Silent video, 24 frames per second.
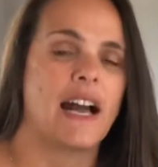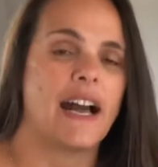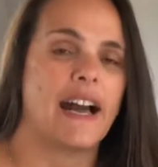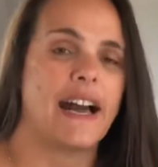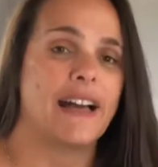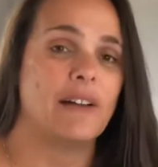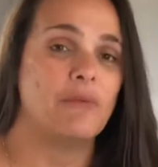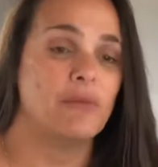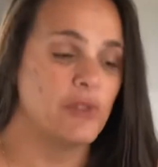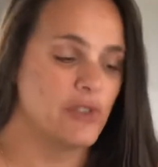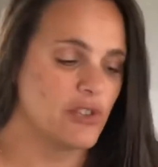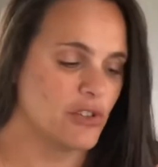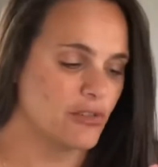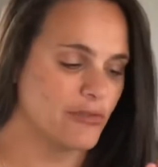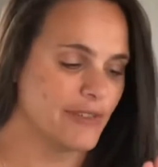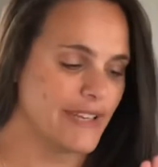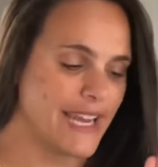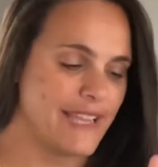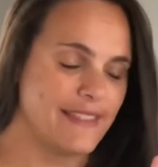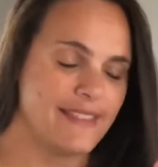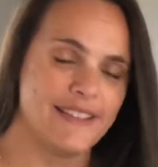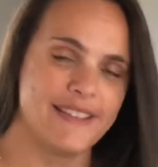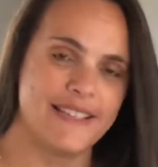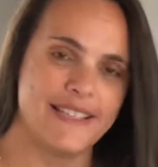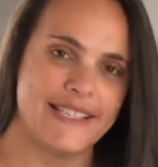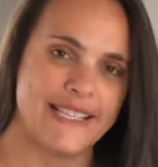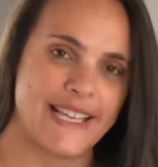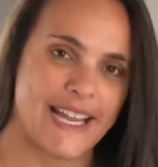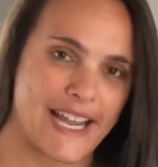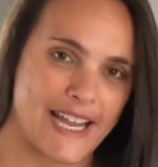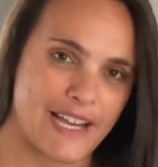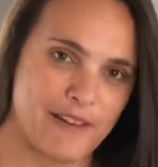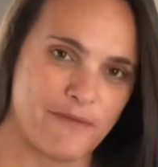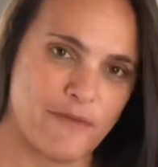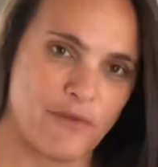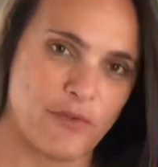I will create the
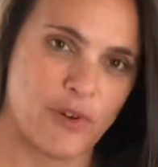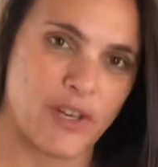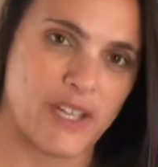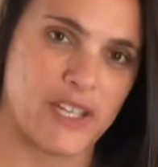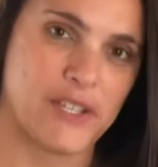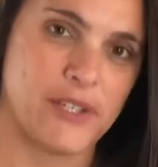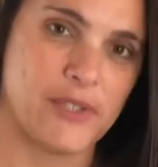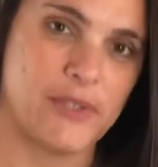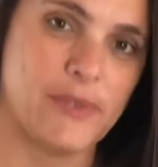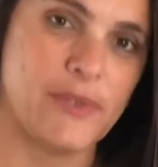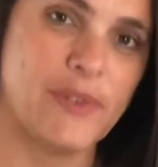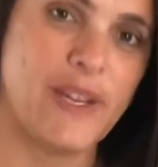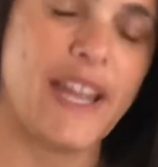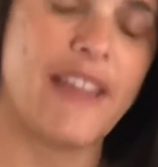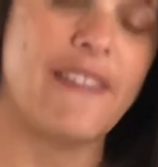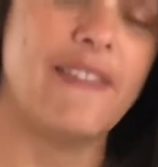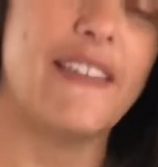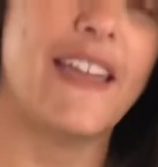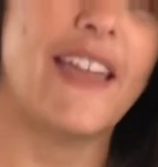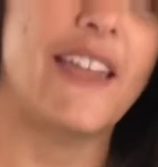design for you, and then